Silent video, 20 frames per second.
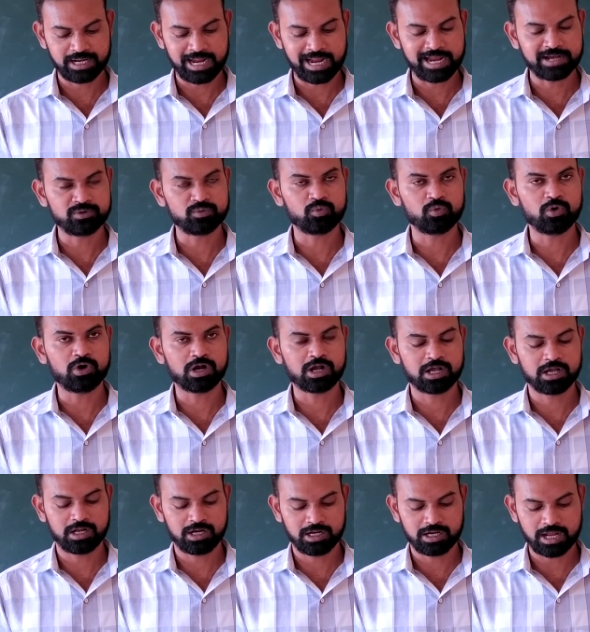and
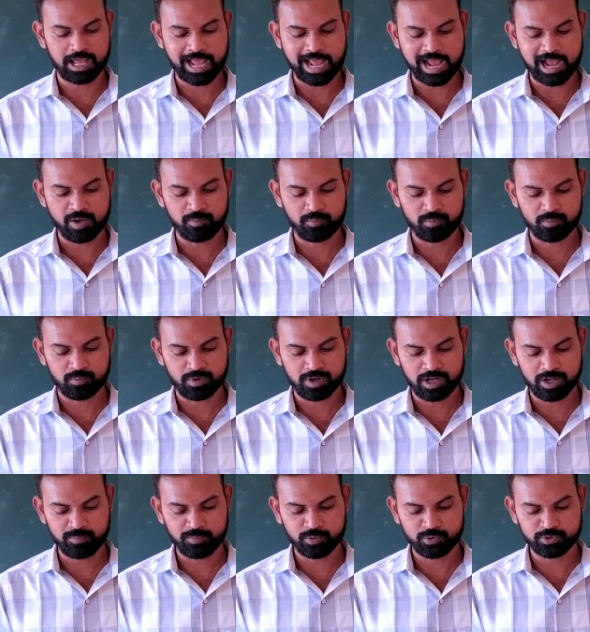vocal
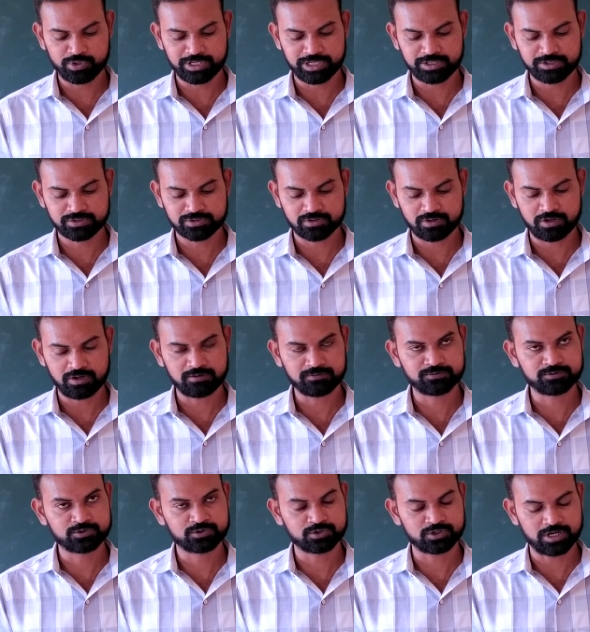opponent of
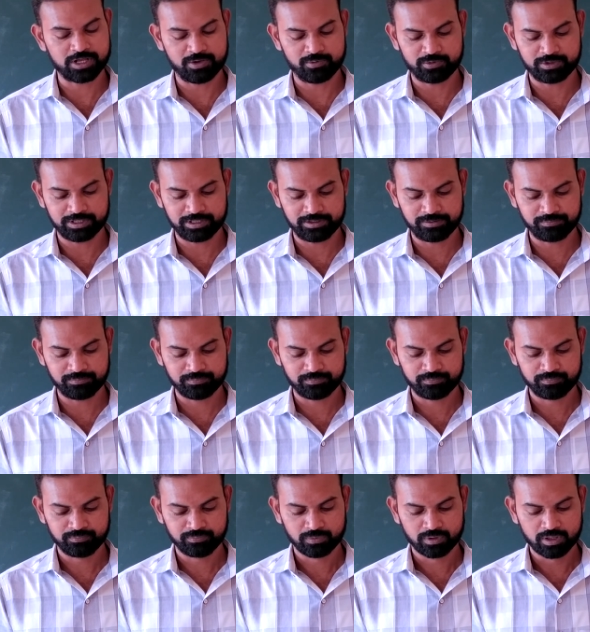slavery,
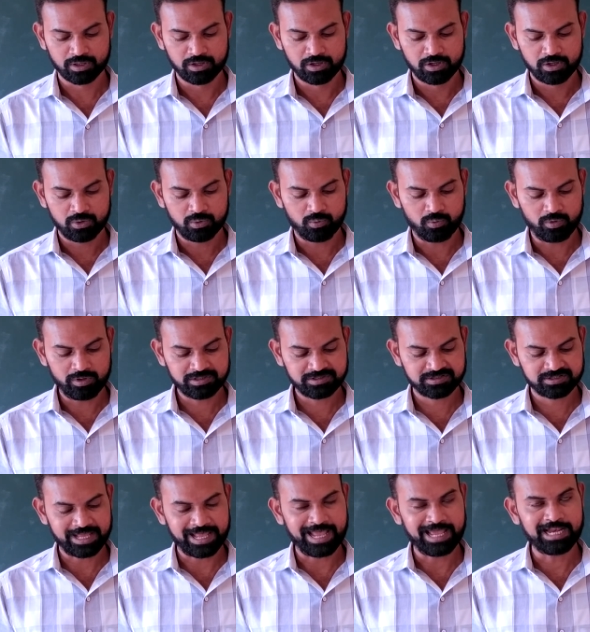
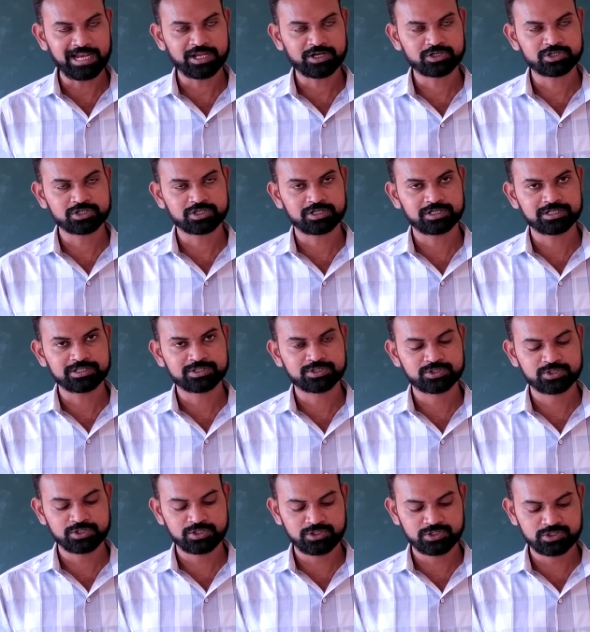was elected
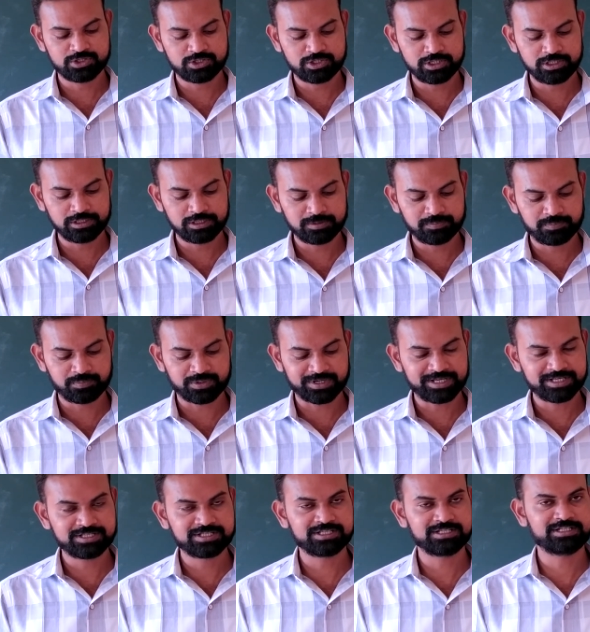16th
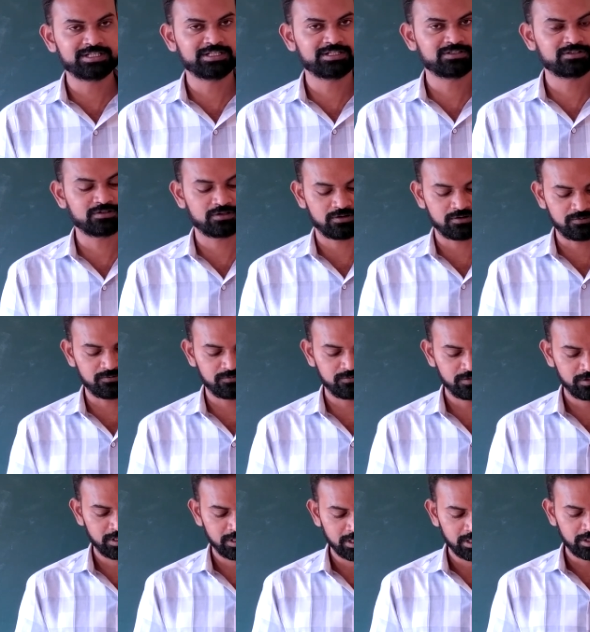President of
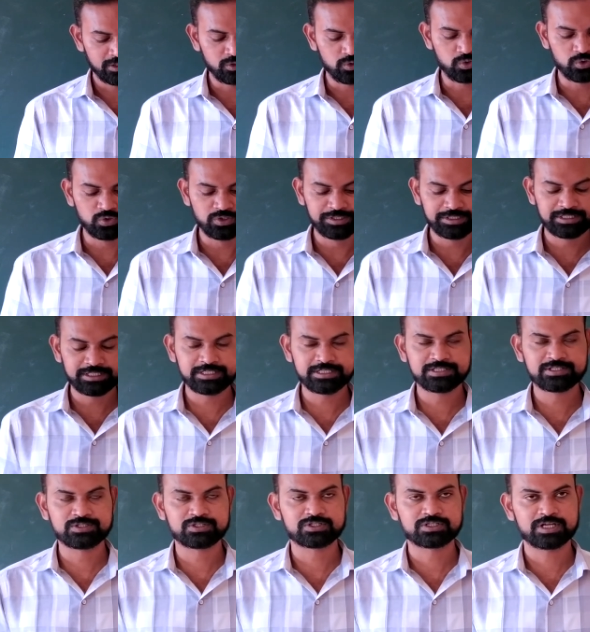United
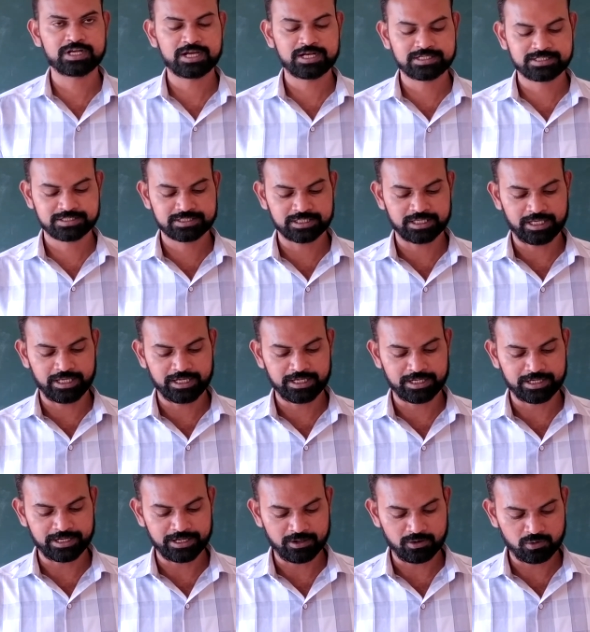States
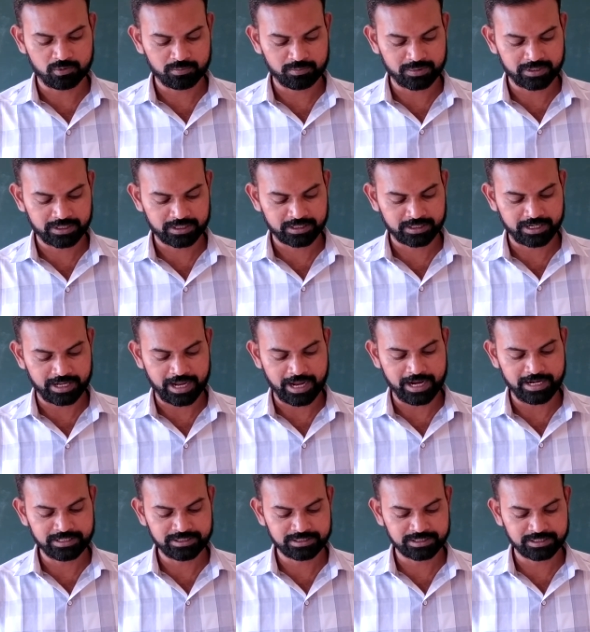in November
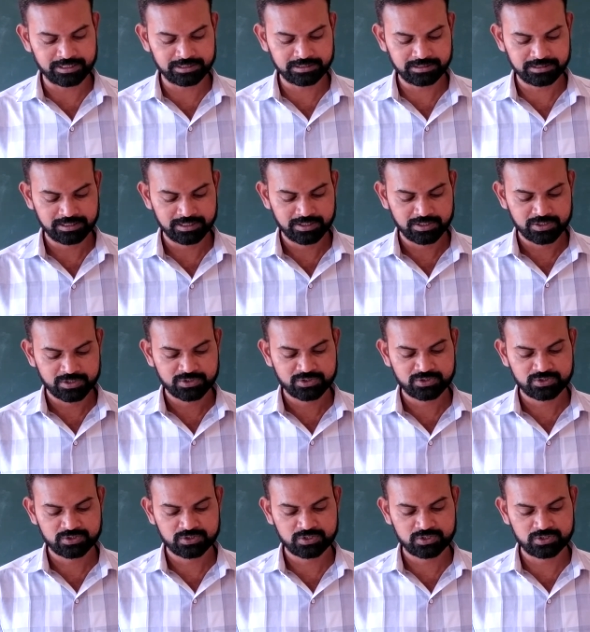
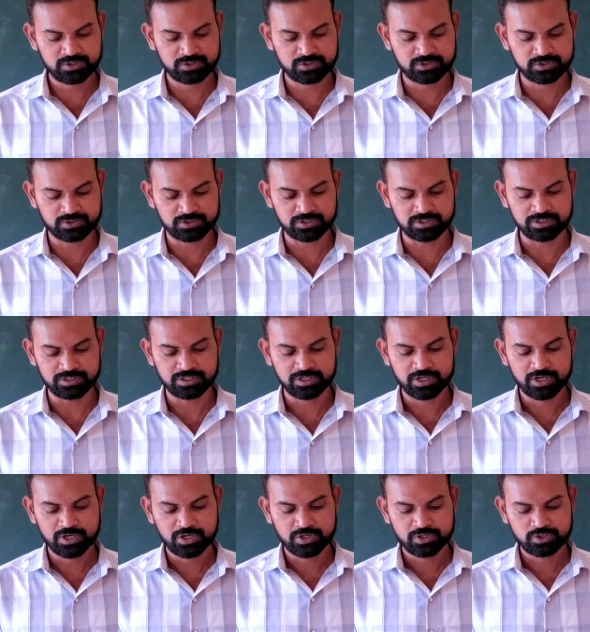
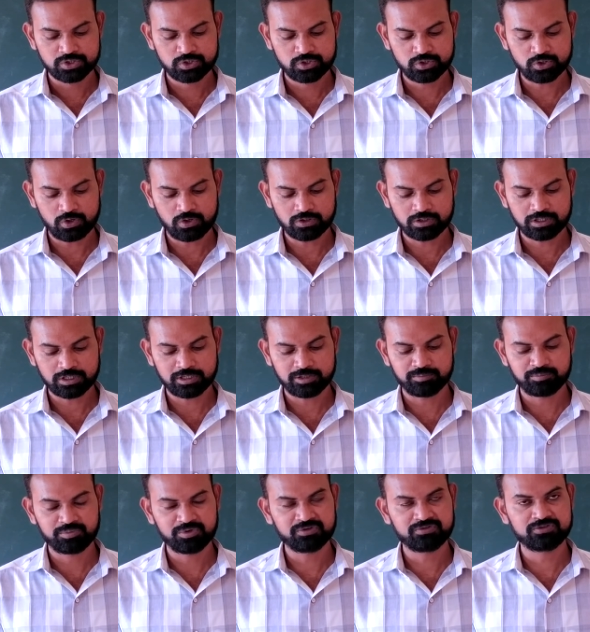1860.
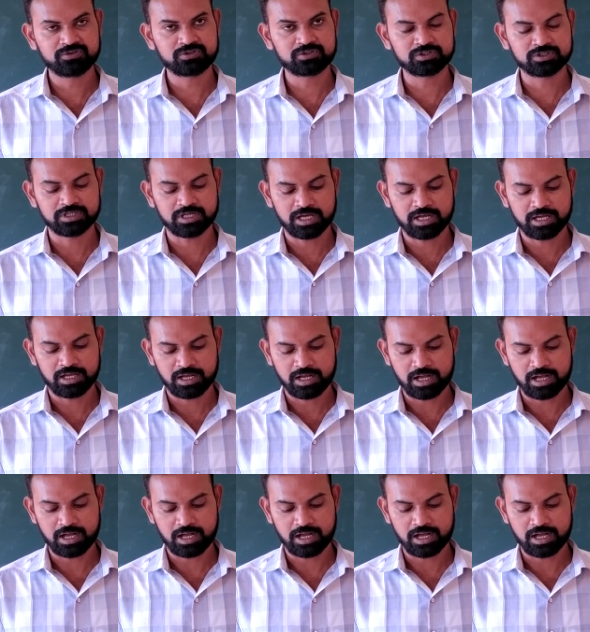Shortly before the